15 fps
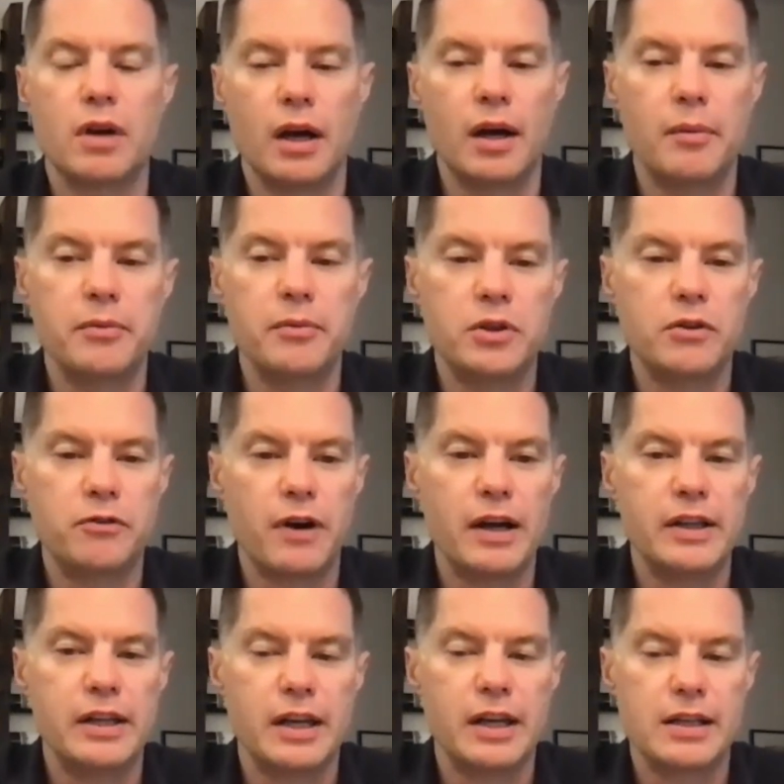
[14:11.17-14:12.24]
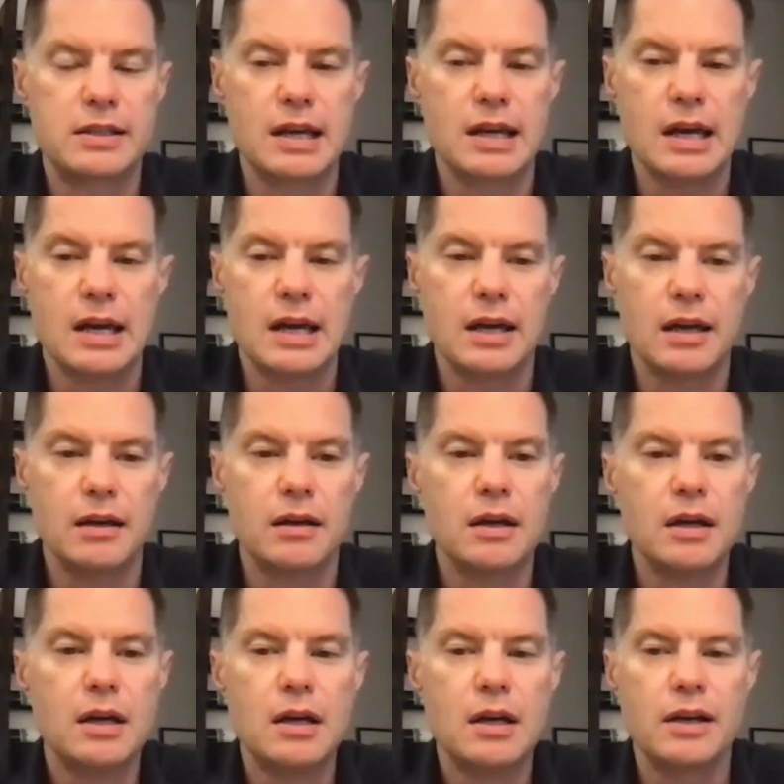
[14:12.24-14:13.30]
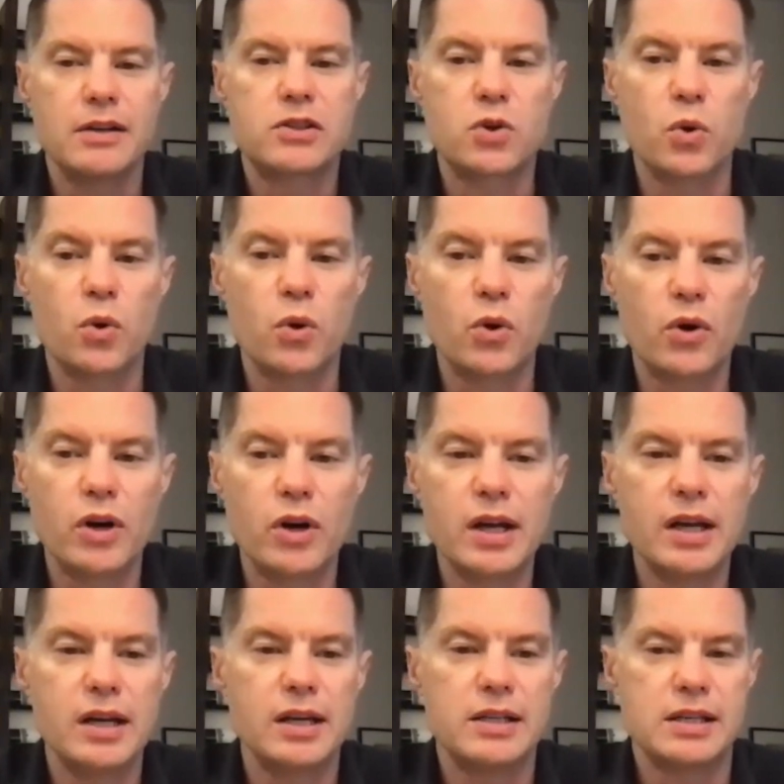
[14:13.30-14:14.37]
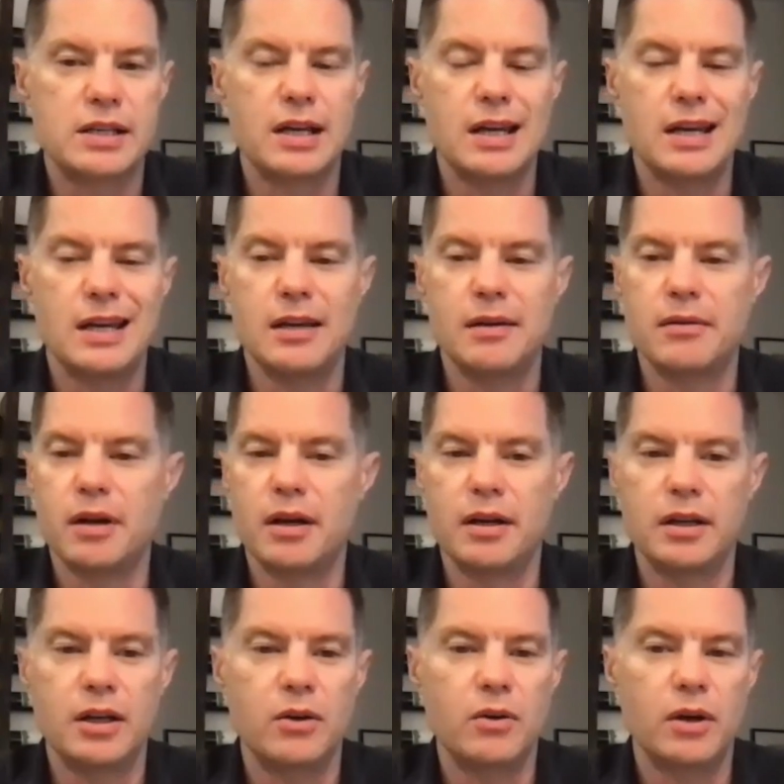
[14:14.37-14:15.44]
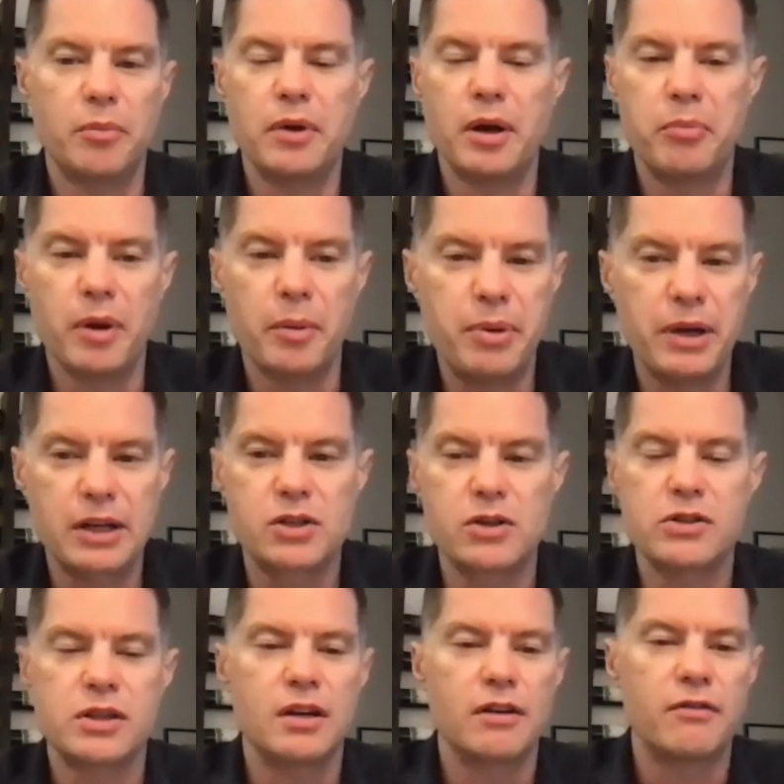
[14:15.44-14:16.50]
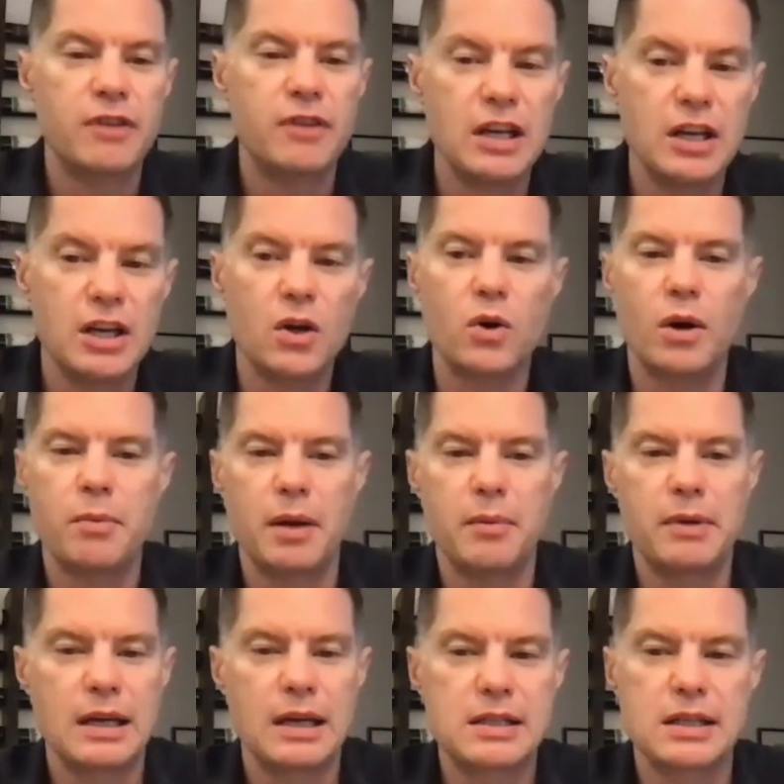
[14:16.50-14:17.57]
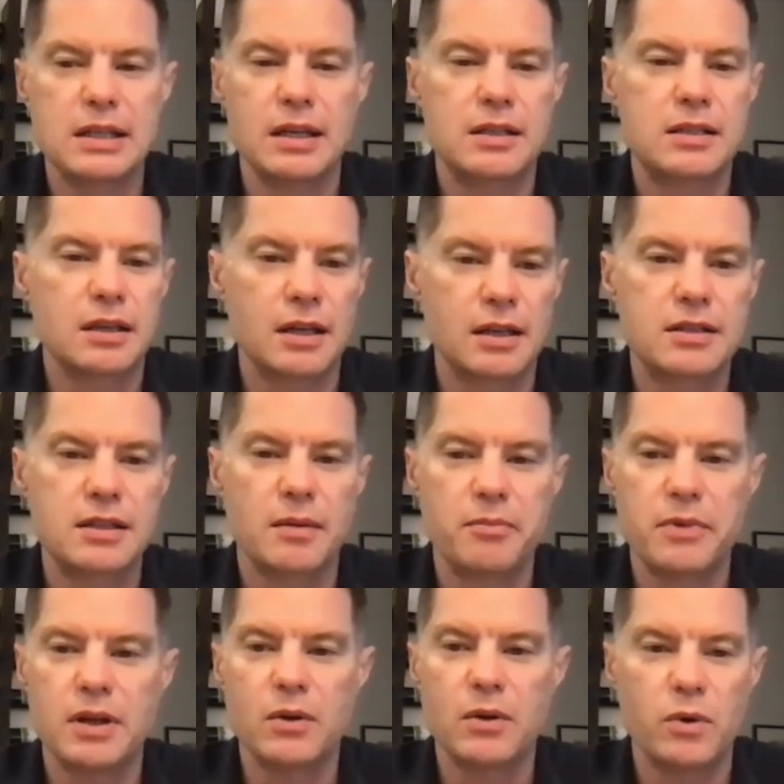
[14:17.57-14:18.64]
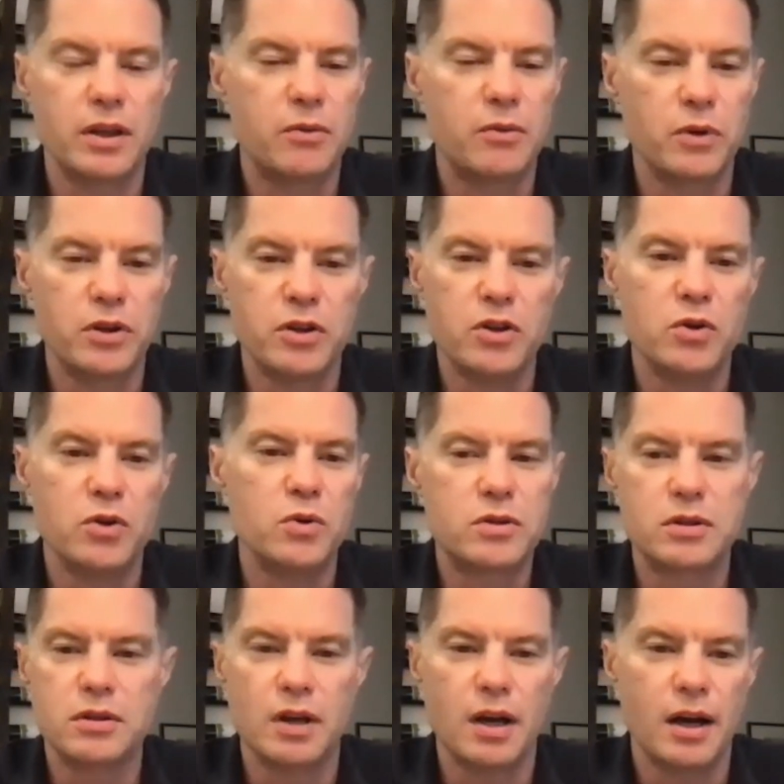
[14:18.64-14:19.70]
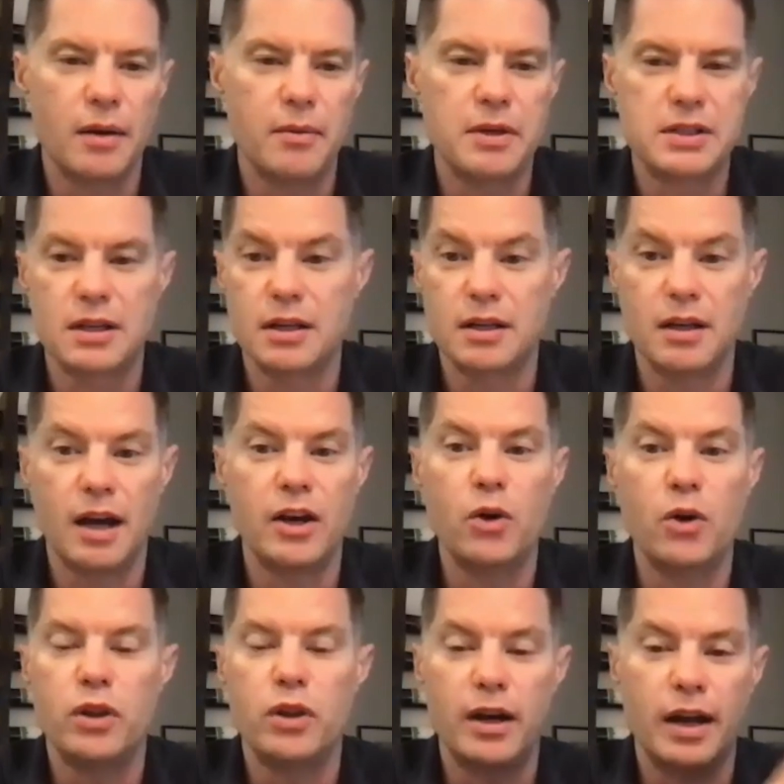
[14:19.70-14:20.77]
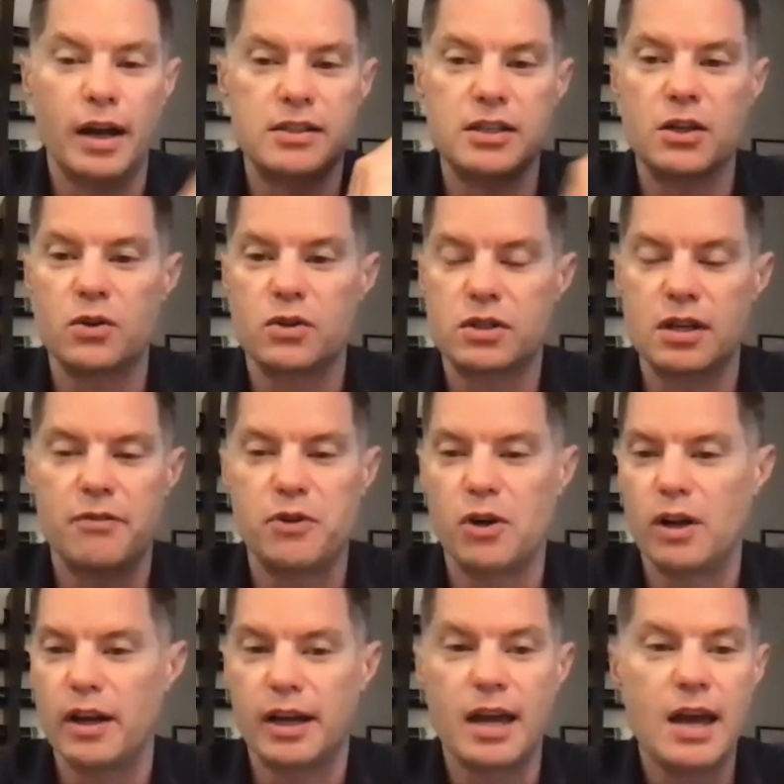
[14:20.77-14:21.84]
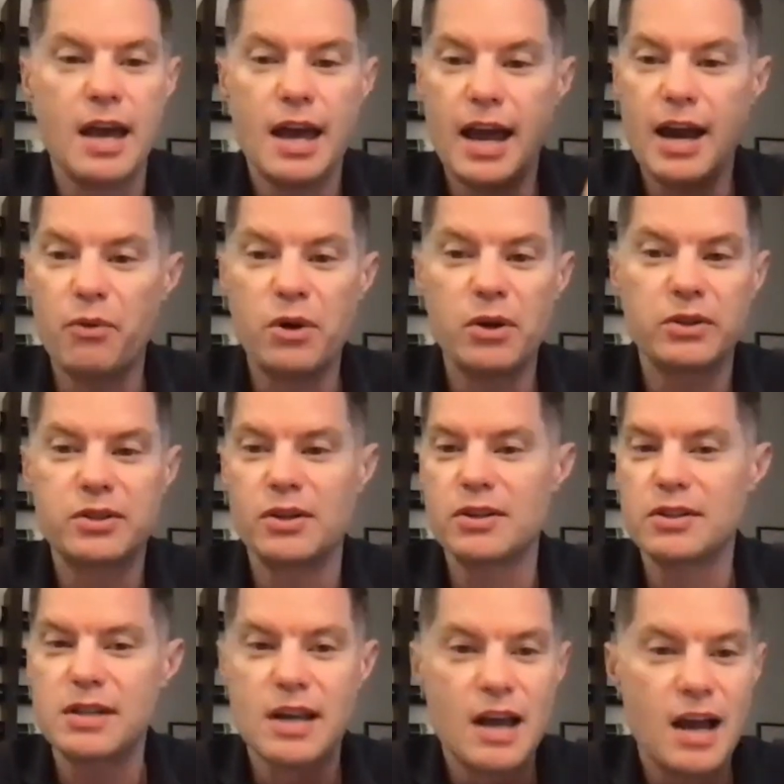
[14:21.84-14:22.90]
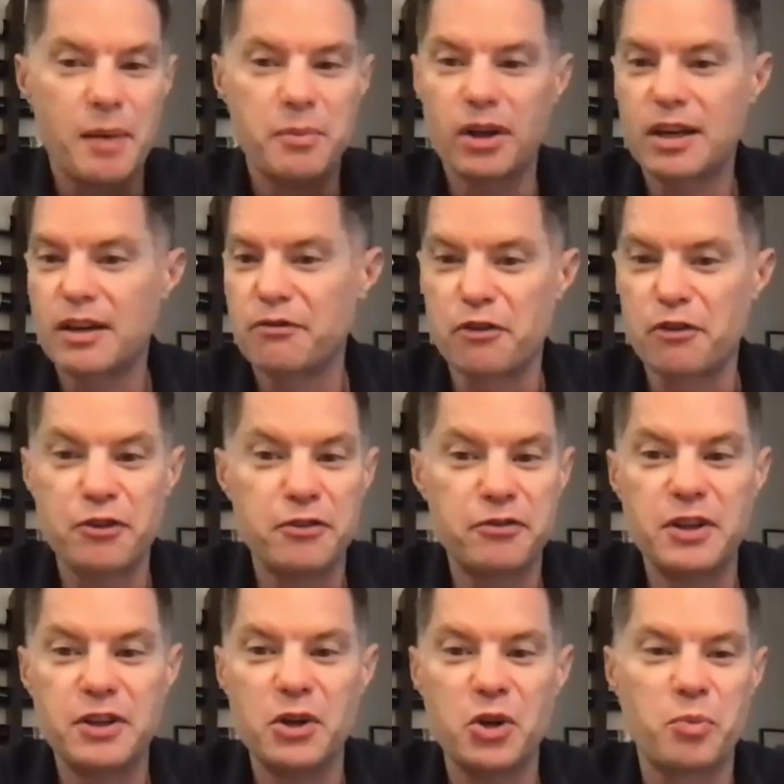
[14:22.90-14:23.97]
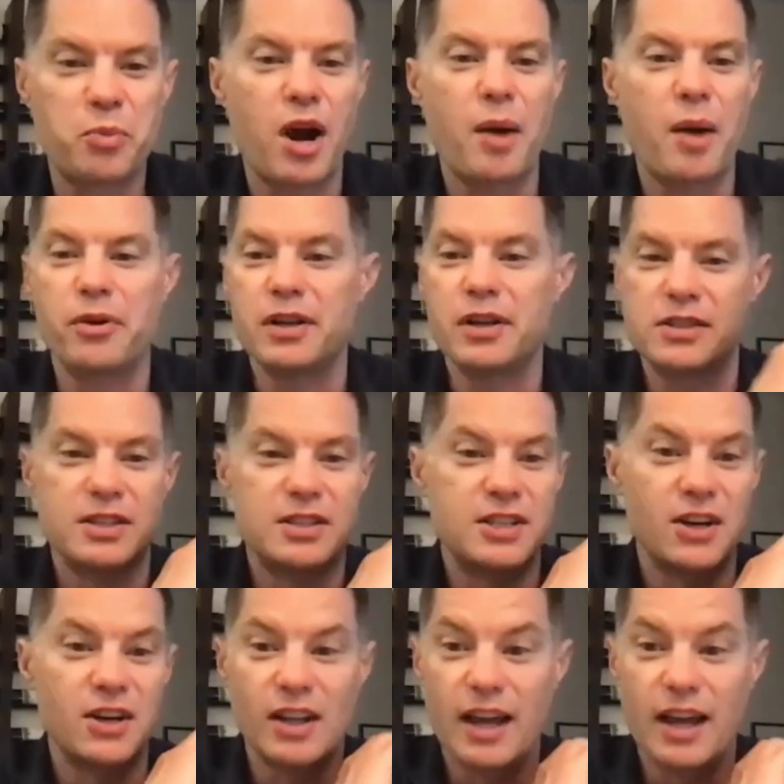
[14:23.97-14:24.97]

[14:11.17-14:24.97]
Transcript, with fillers: Um, do you find that it's a a story? Is it a uh, you know a, a pictures and a video? I mean, I'm guessing it's like something with with you. Uh, is it? I know that I see your stuff, and you're like, hey, realtors, I'm looking for 15 new properties this year.